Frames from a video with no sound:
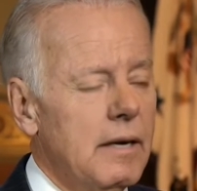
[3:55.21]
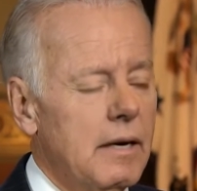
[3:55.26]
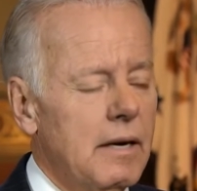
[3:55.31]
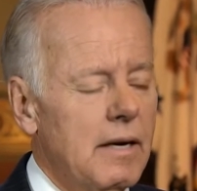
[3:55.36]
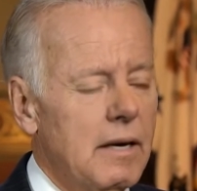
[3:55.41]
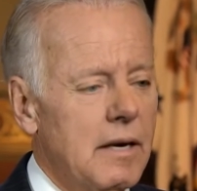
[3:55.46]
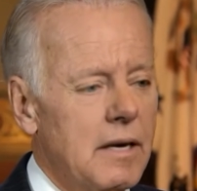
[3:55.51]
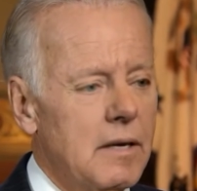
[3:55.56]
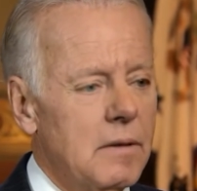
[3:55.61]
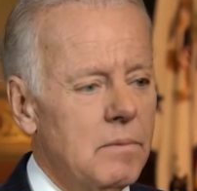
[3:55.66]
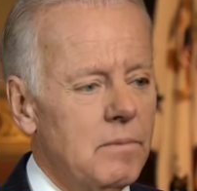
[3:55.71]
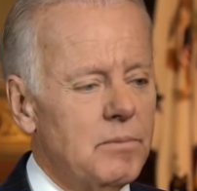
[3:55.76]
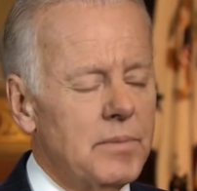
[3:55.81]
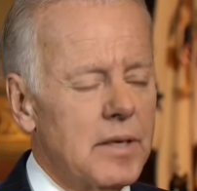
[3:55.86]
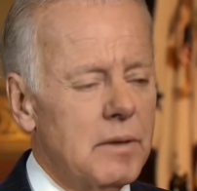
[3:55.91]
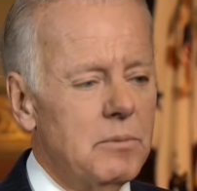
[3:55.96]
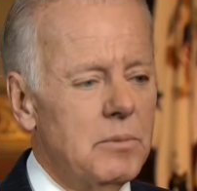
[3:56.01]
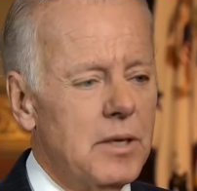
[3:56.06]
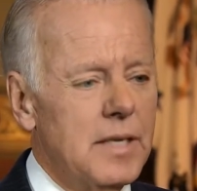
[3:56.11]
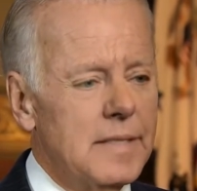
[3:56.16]

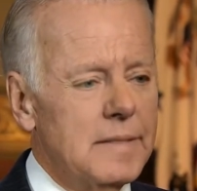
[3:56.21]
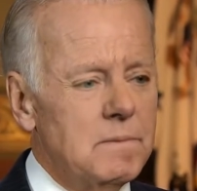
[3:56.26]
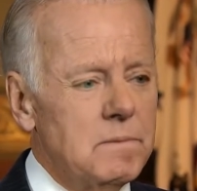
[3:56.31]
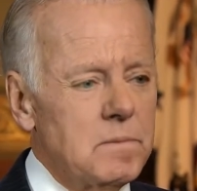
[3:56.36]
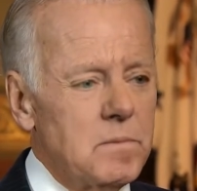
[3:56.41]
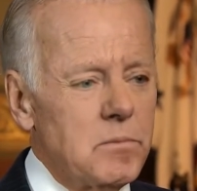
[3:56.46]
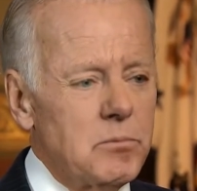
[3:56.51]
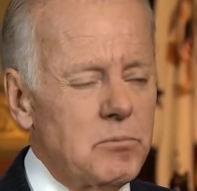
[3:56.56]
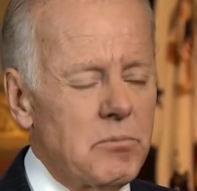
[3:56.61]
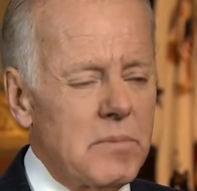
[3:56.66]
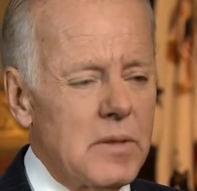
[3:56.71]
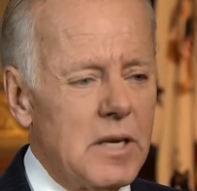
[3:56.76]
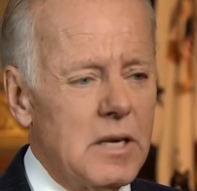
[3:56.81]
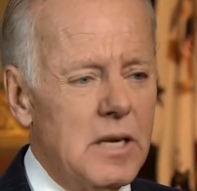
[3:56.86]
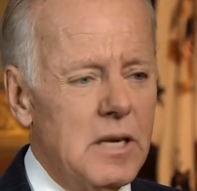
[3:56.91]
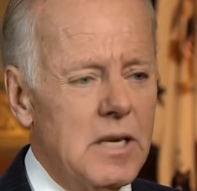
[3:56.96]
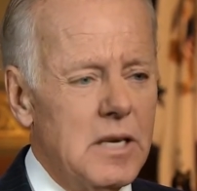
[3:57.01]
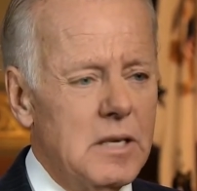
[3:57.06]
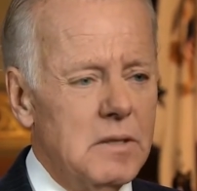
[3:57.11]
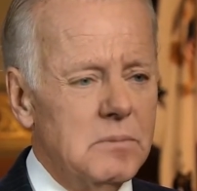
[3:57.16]
But
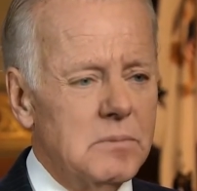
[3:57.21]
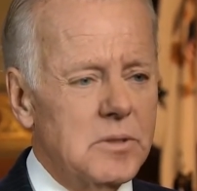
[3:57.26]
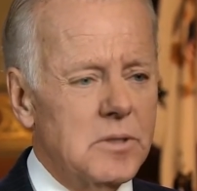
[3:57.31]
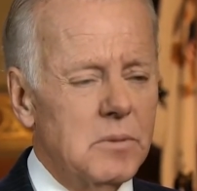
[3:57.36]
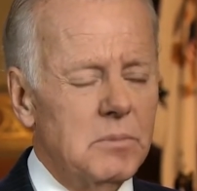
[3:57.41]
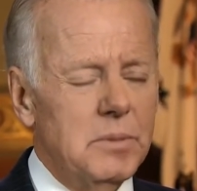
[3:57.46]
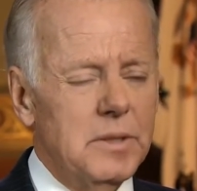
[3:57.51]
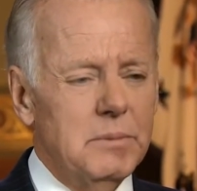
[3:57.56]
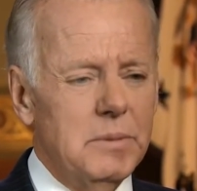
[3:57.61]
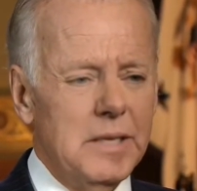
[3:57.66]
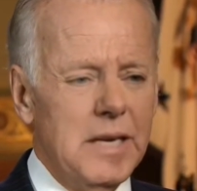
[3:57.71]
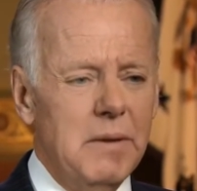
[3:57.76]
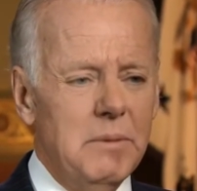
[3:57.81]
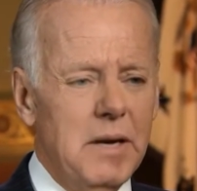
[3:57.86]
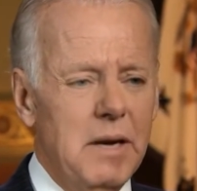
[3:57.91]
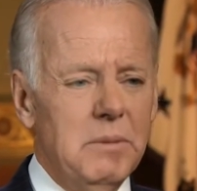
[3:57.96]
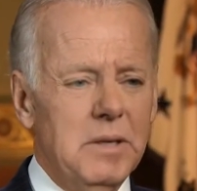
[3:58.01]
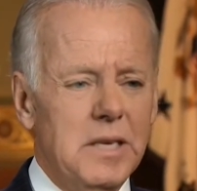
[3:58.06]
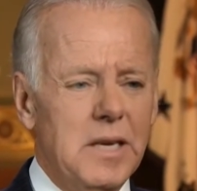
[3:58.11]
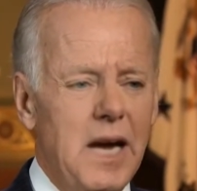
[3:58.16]

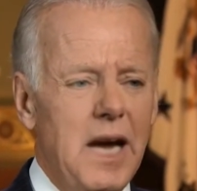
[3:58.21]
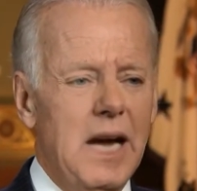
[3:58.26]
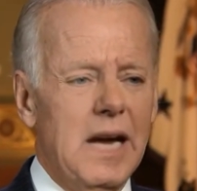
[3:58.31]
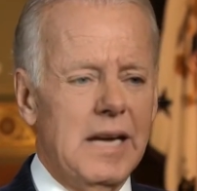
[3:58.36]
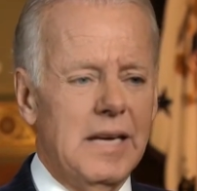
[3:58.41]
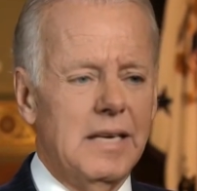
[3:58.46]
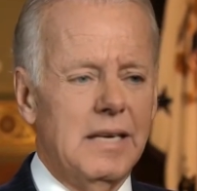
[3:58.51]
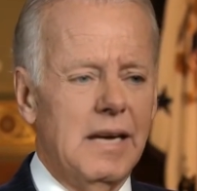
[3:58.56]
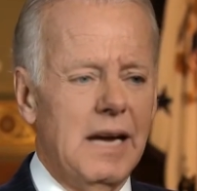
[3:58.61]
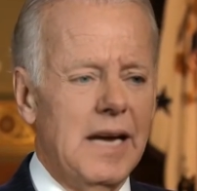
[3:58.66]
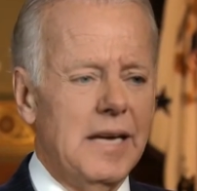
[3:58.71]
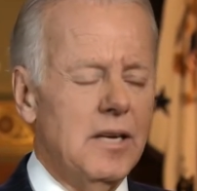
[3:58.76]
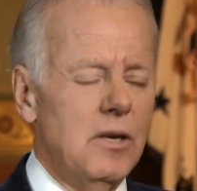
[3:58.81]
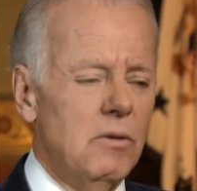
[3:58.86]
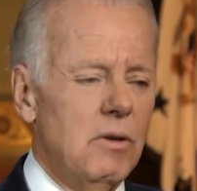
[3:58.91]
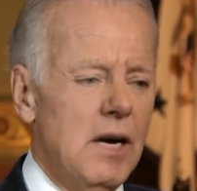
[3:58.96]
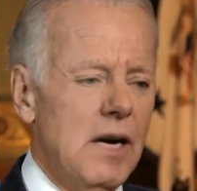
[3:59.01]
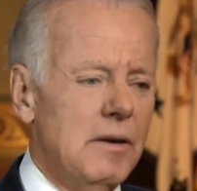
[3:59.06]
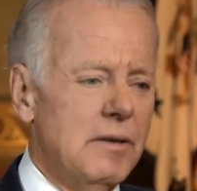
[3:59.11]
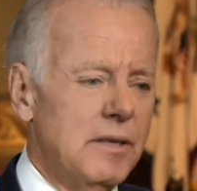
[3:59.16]
I'm a guy. I
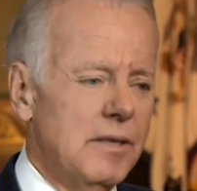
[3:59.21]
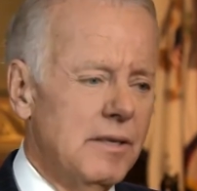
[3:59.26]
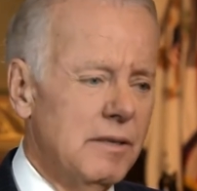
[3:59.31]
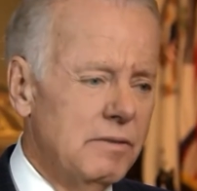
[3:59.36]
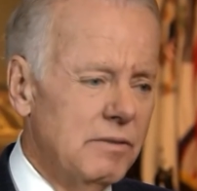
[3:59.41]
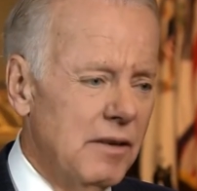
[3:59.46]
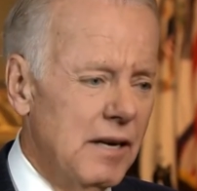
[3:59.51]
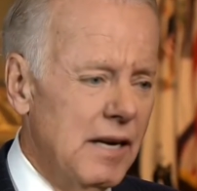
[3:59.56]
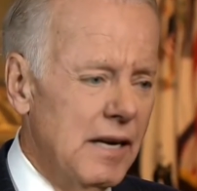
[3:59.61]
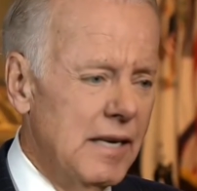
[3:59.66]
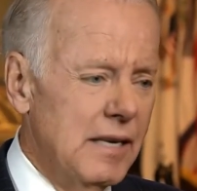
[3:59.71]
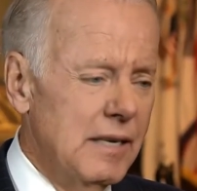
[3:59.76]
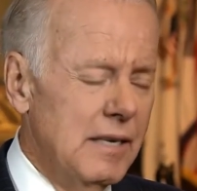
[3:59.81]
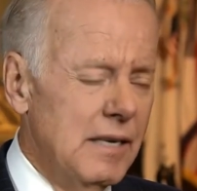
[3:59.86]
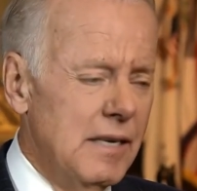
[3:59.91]
go out, and if I